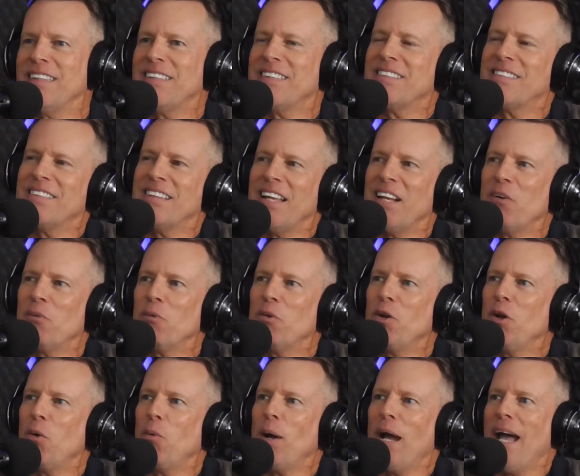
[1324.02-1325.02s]
it, they don't
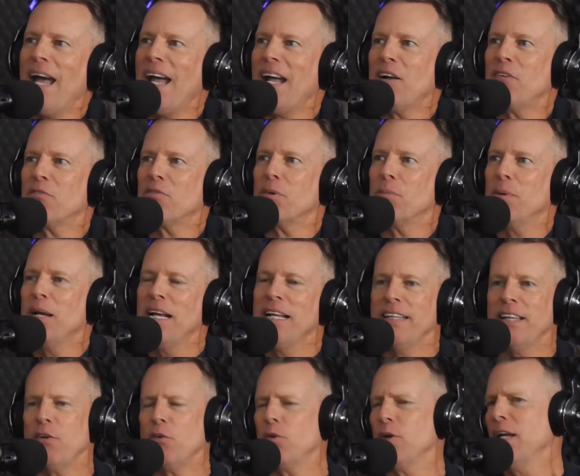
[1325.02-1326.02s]
know hack from
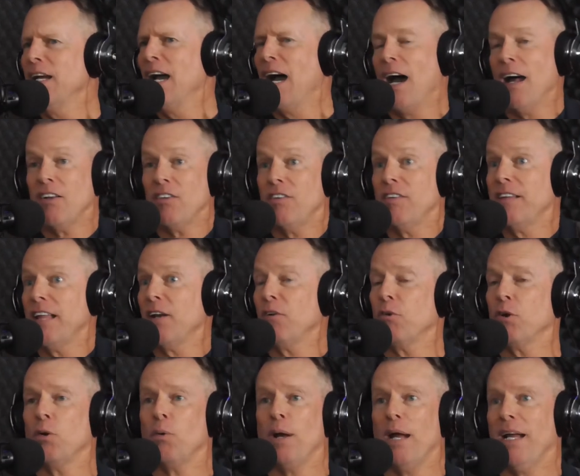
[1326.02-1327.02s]
they don't honestly they
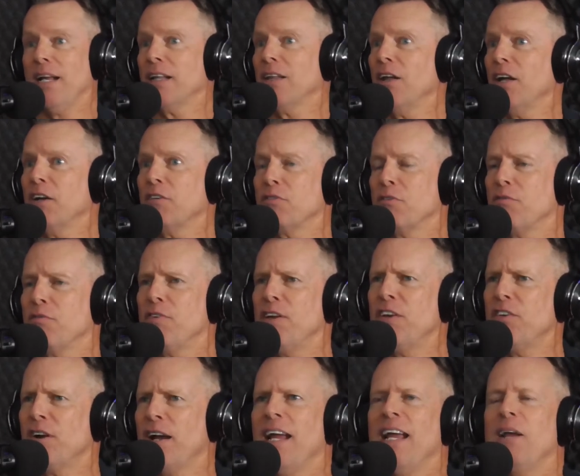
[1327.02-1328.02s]
don't know headliner from
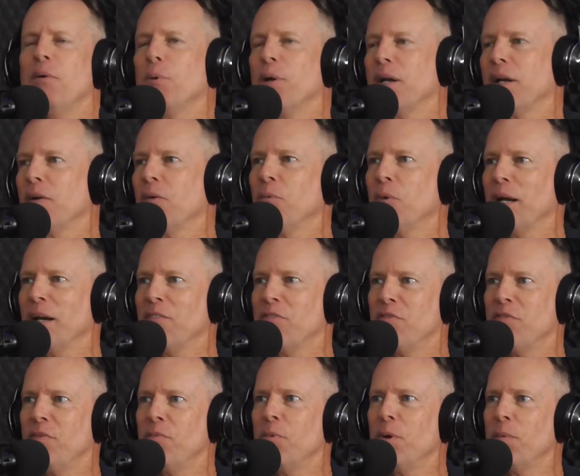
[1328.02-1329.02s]
feature. I hate when a when a
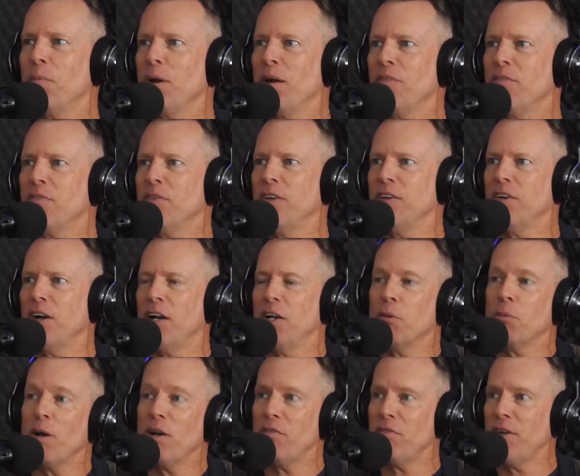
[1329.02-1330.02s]
when my feature. Are
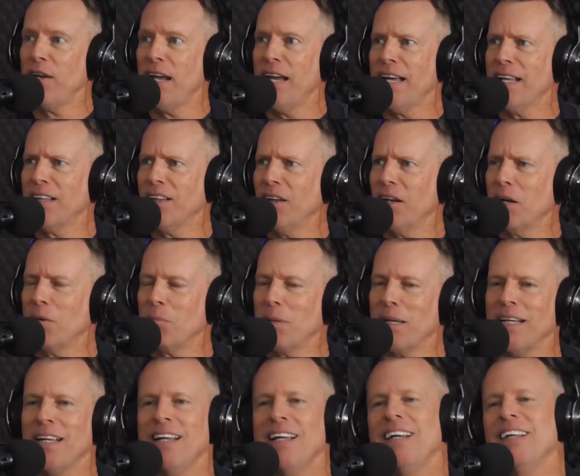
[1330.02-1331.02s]
you ready for your headliner? I'm
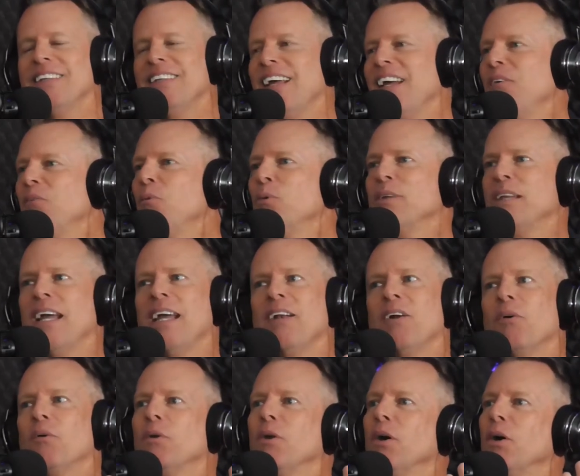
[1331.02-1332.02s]
like they they
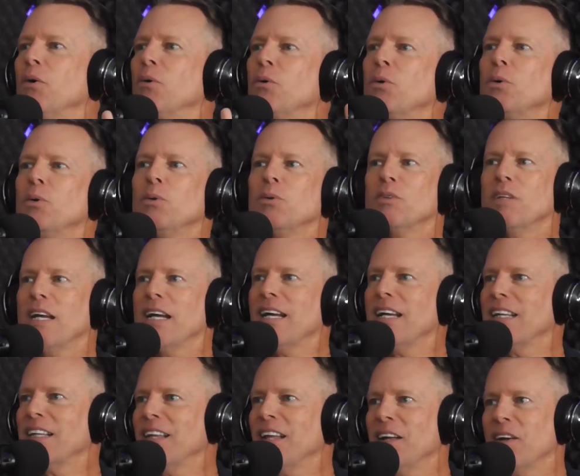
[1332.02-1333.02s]
don't know who's the
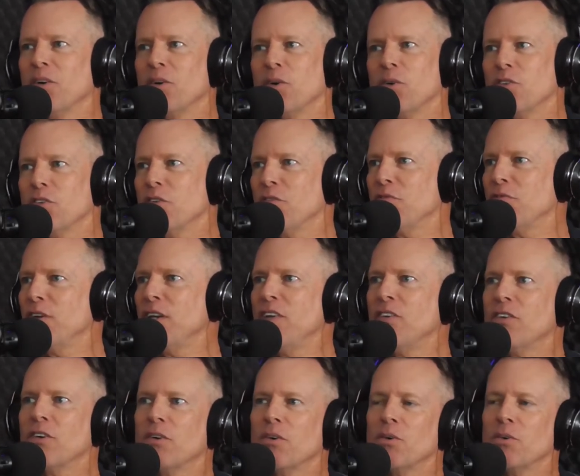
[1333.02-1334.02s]
headliner, who's the
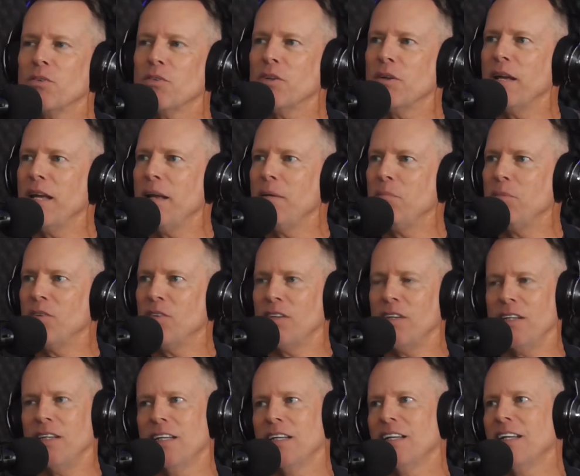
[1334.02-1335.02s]
feature, who's the. MC. They don't
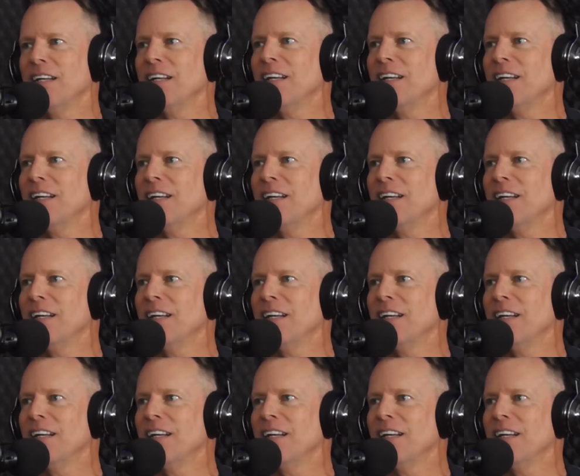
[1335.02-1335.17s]
care about